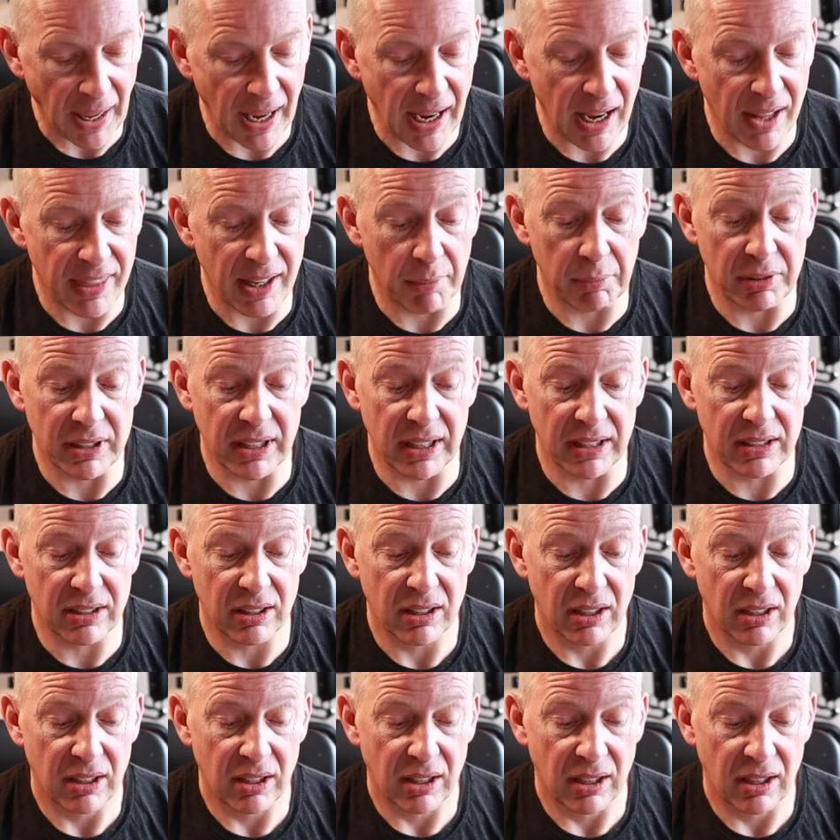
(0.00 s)
Uh, and then we did
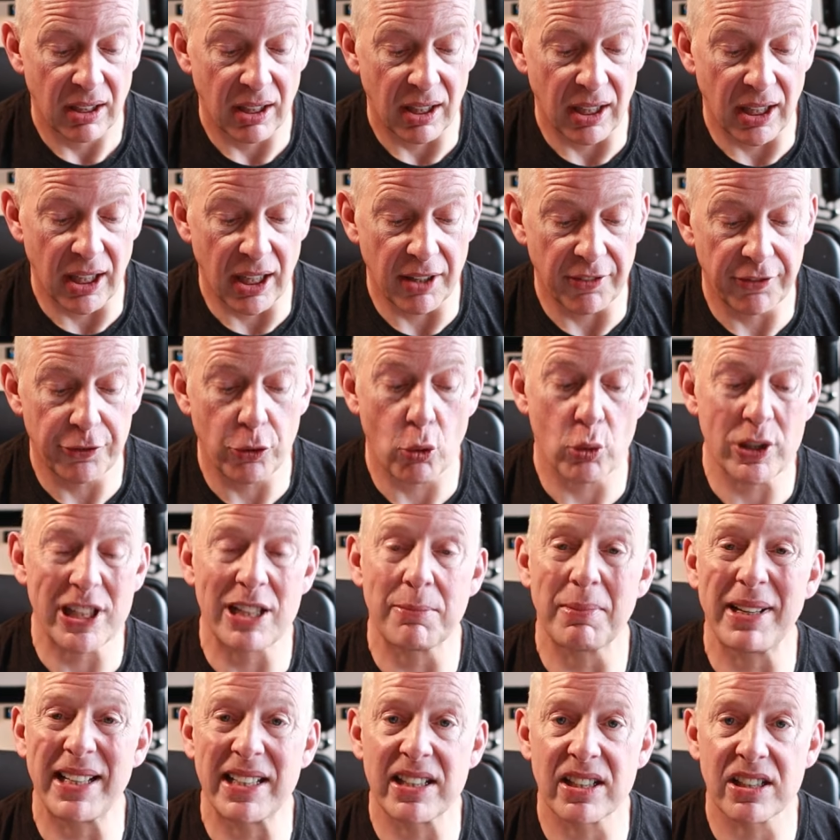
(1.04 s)
uh,
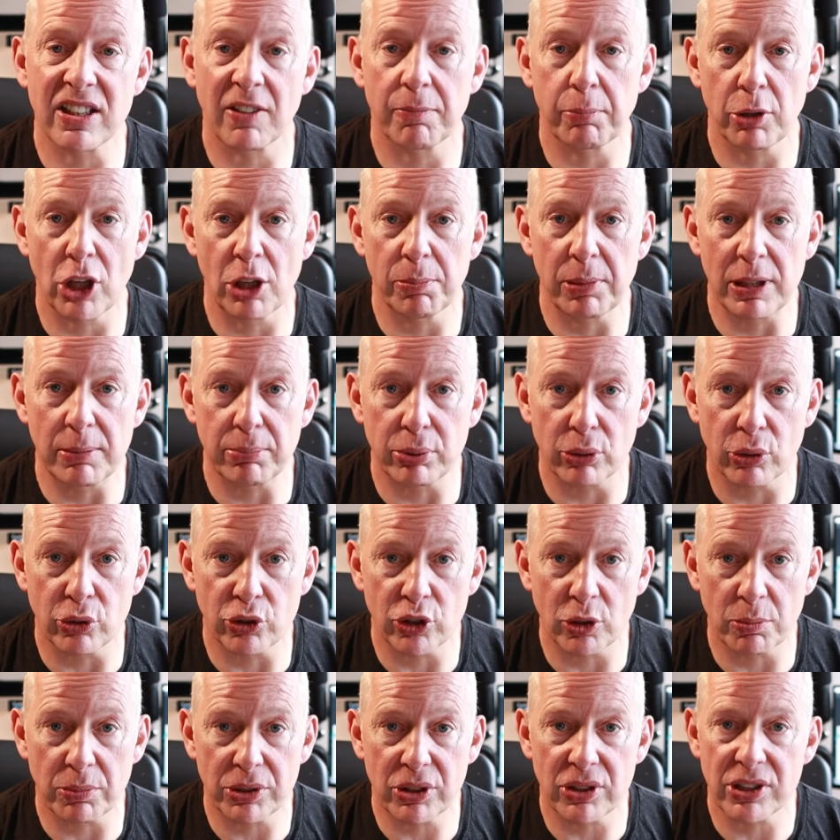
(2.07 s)
40 meters of burpee
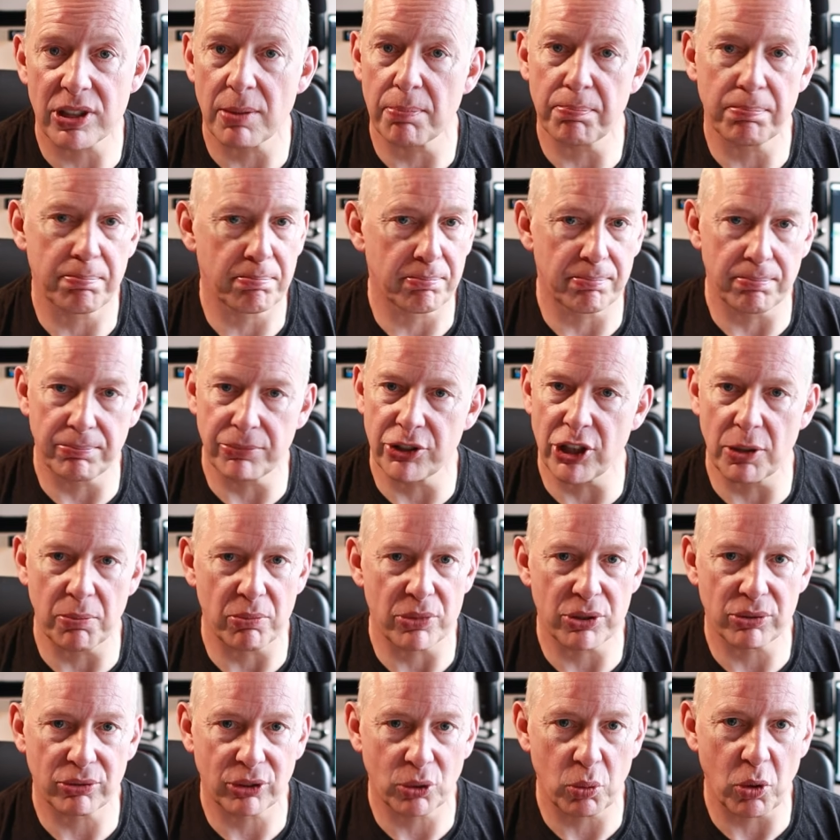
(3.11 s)
broad jumps because the
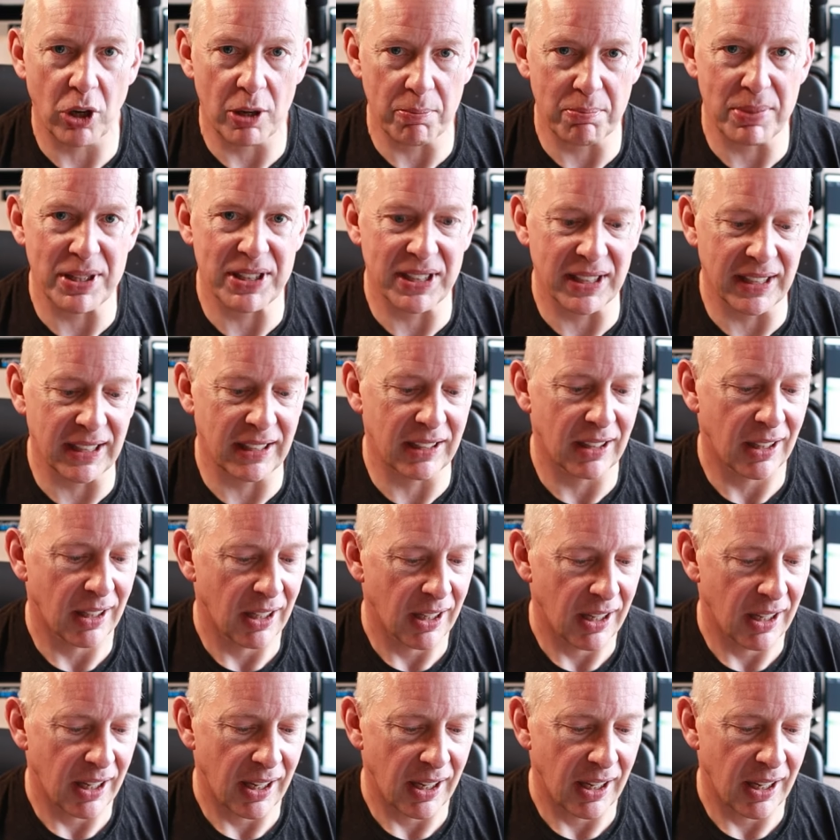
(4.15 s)
gym was quite busy.